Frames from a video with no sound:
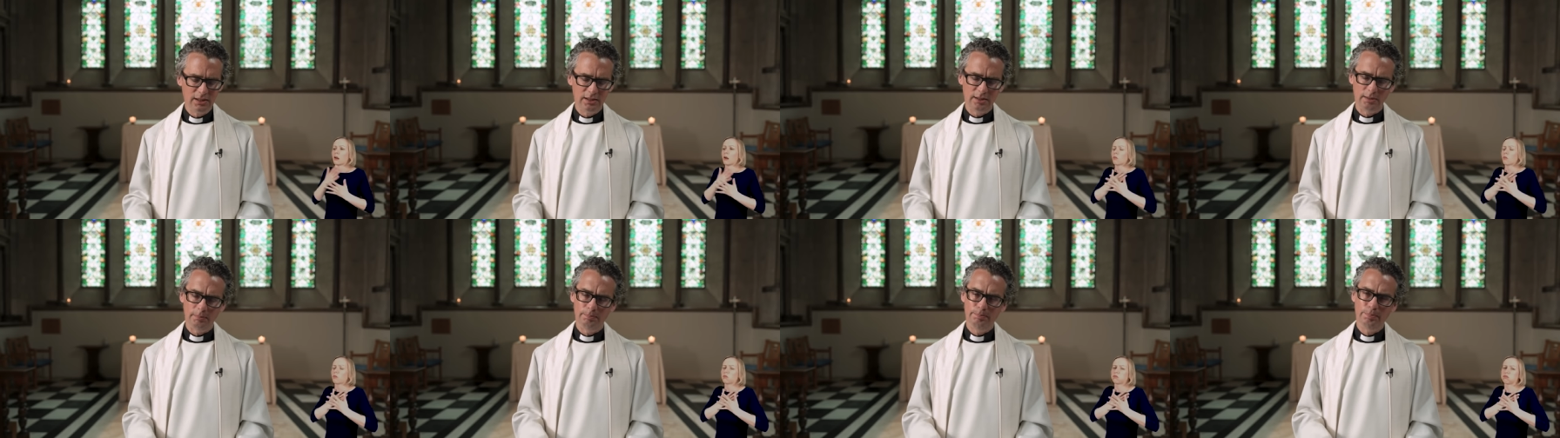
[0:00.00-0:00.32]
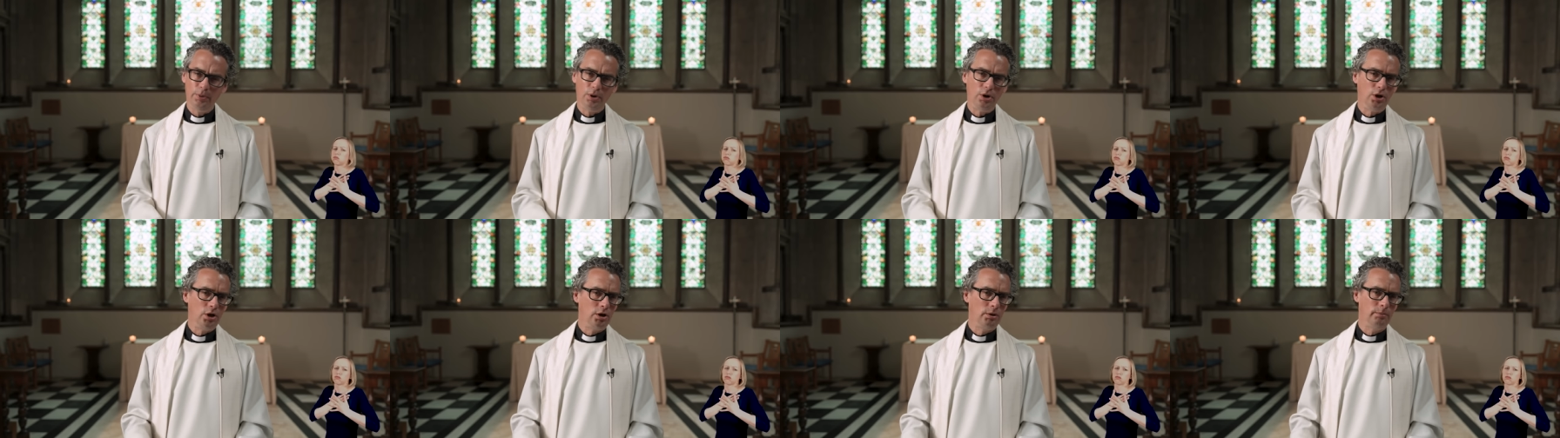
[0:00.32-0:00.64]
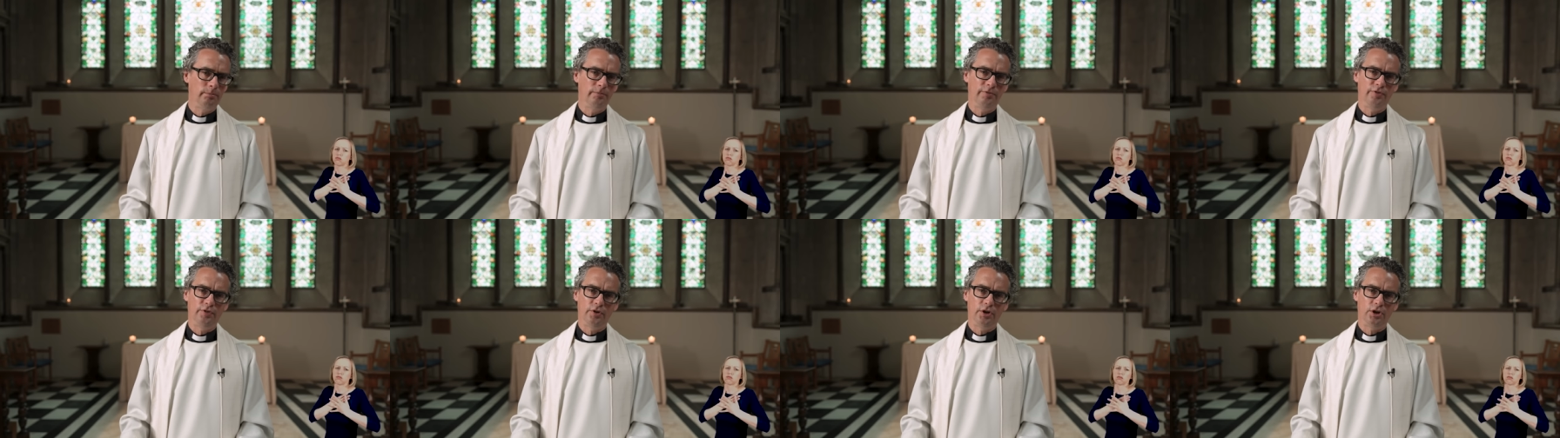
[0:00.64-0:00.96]
the
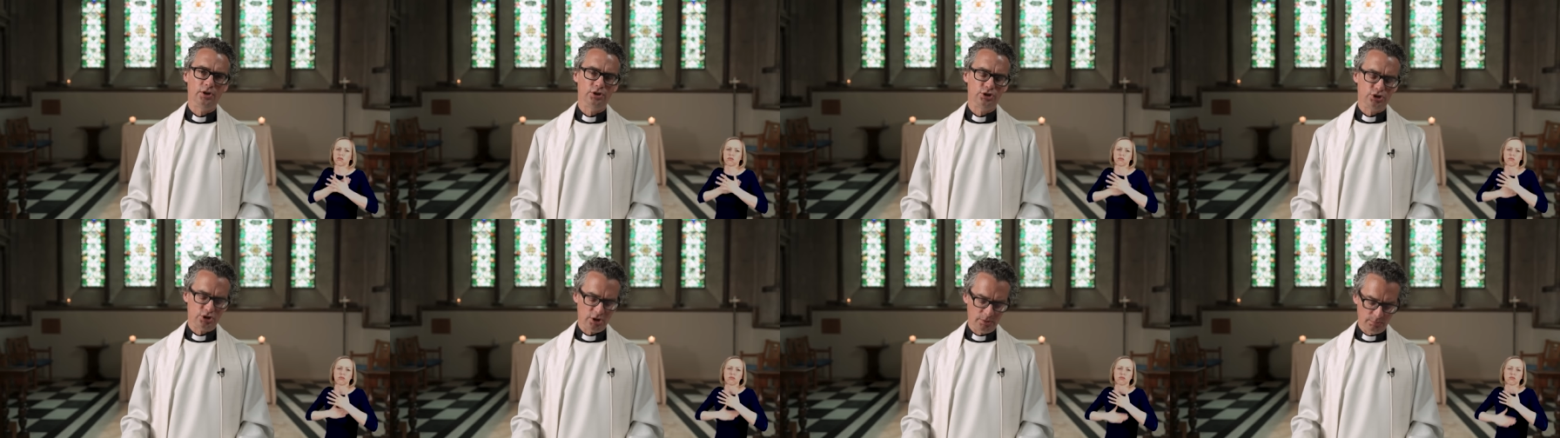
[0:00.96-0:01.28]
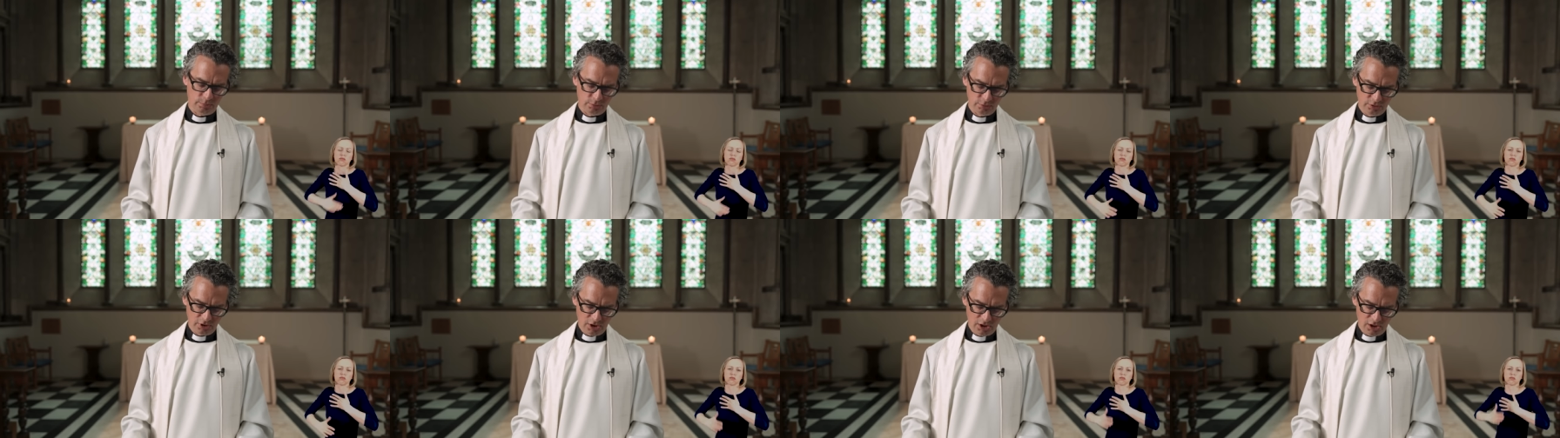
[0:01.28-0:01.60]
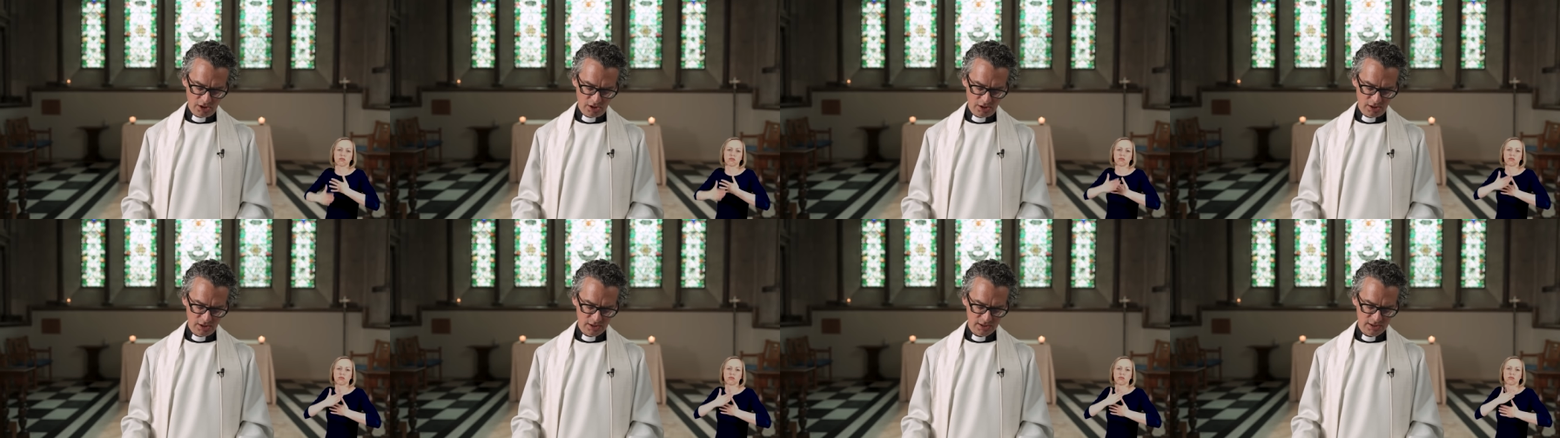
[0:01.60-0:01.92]
balm for our troubled
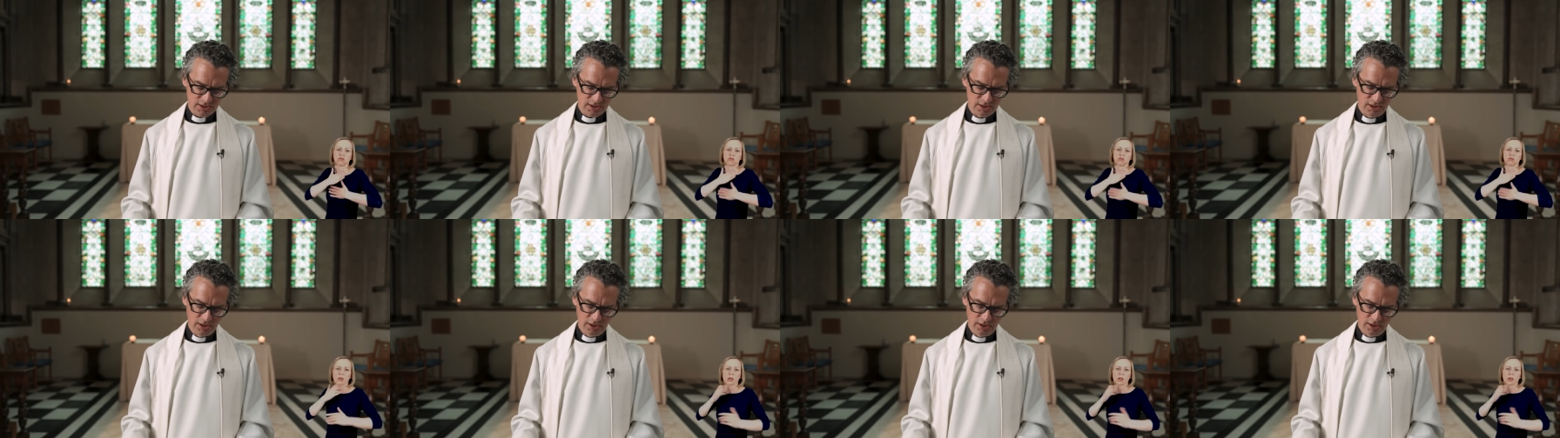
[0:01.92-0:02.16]
hearts,